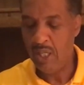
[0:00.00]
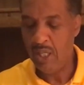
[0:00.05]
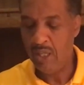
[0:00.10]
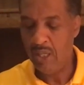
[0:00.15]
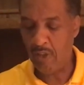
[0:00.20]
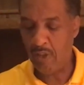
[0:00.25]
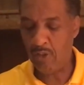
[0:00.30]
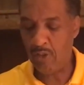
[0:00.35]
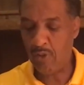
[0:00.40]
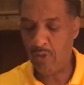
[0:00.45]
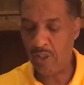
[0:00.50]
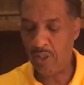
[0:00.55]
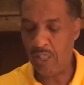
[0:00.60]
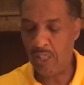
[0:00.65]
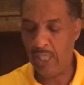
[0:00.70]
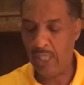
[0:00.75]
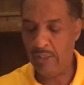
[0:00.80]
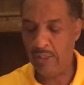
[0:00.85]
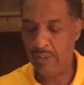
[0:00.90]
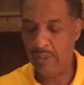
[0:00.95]
Verse
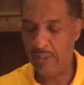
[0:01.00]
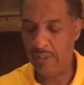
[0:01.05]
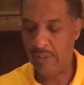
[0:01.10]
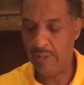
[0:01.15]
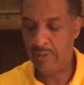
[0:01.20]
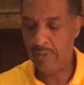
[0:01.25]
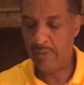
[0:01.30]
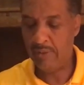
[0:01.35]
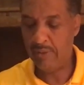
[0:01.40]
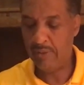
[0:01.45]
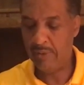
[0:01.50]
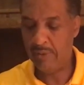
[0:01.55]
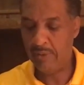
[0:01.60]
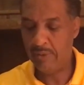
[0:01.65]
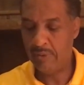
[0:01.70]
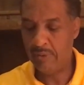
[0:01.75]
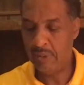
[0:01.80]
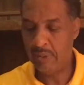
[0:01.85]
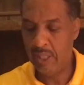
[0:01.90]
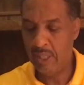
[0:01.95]
14.
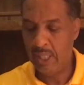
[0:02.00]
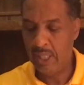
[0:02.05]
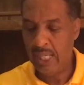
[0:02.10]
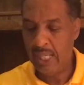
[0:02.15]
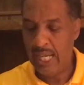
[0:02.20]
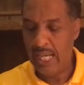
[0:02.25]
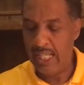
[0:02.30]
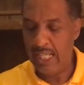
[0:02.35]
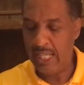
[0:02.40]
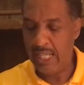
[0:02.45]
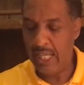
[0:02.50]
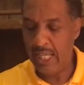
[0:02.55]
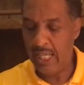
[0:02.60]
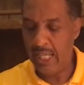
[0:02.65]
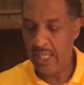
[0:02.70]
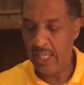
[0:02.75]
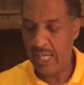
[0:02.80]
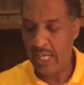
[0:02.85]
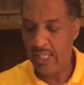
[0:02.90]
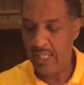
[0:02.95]
And
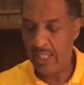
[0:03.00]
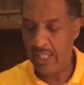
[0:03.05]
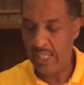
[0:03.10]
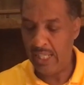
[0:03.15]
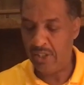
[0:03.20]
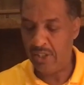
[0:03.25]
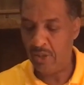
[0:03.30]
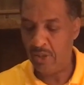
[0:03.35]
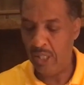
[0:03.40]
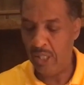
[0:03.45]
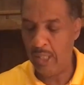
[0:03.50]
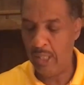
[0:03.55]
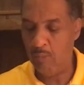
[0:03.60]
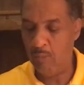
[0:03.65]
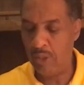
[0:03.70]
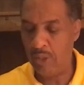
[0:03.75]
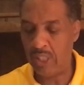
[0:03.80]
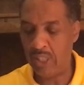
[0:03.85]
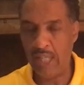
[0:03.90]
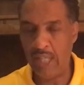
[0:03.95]
he, and, and to him
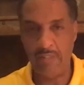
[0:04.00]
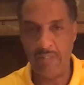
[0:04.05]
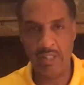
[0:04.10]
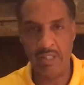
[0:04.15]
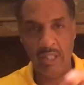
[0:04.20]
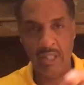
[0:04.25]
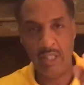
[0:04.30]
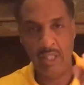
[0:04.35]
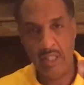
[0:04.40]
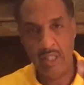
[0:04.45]
was given,